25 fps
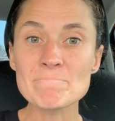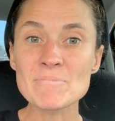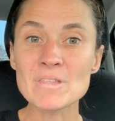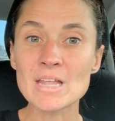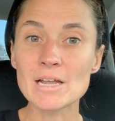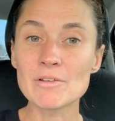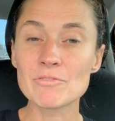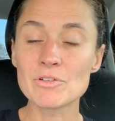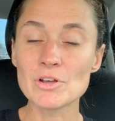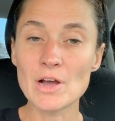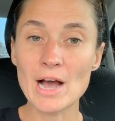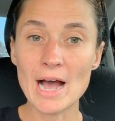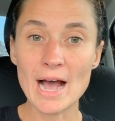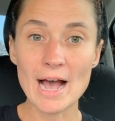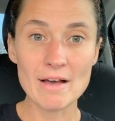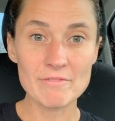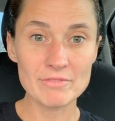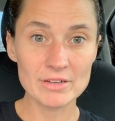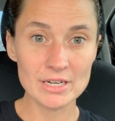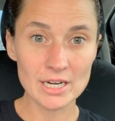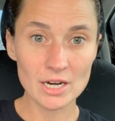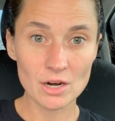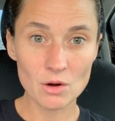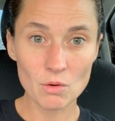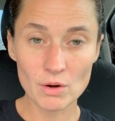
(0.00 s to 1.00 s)
if you have
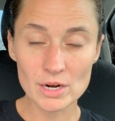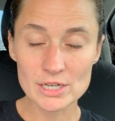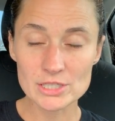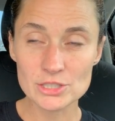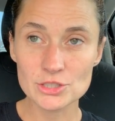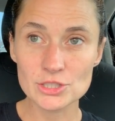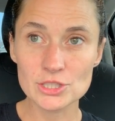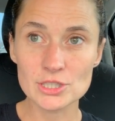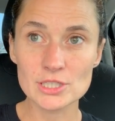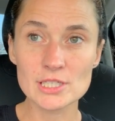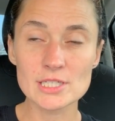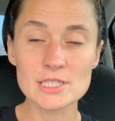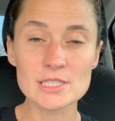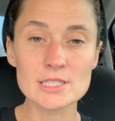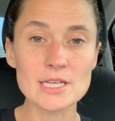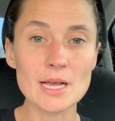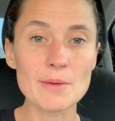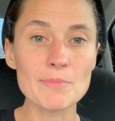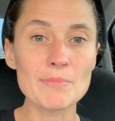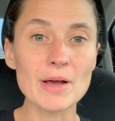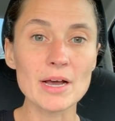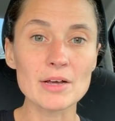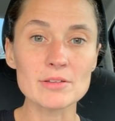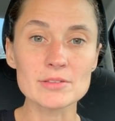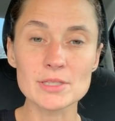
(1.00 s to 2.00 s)
any questions
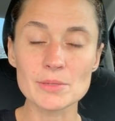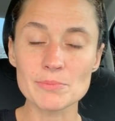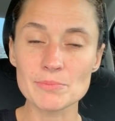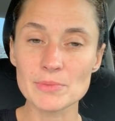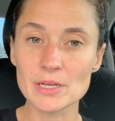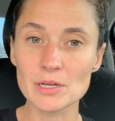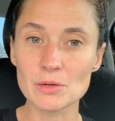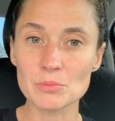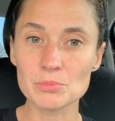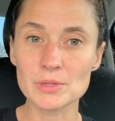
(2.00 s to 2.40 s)
about the meal